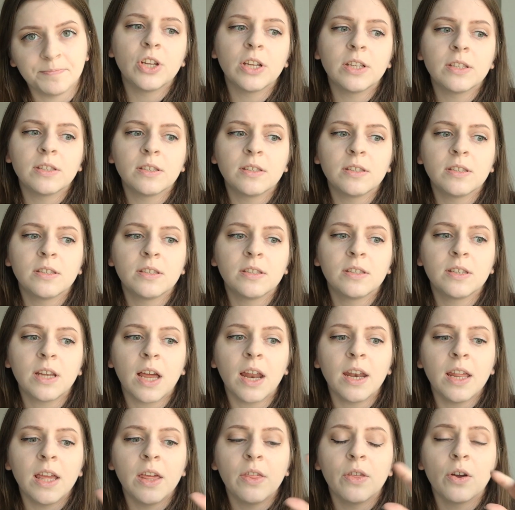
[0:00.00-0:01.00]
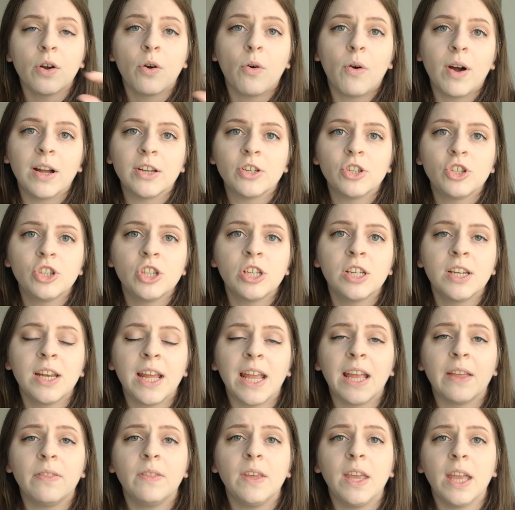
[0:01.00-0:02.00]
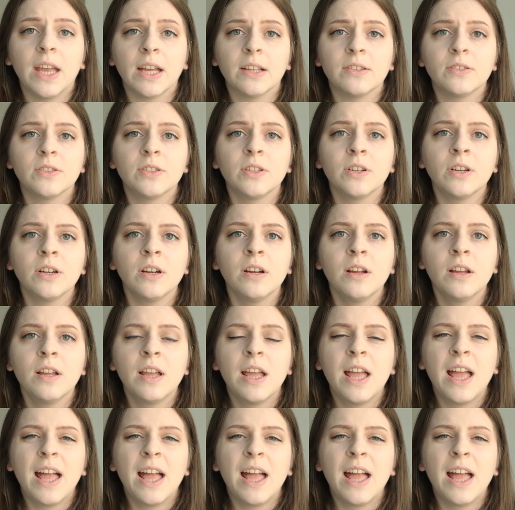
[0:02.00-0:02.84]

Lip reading: Just study the question and the answer.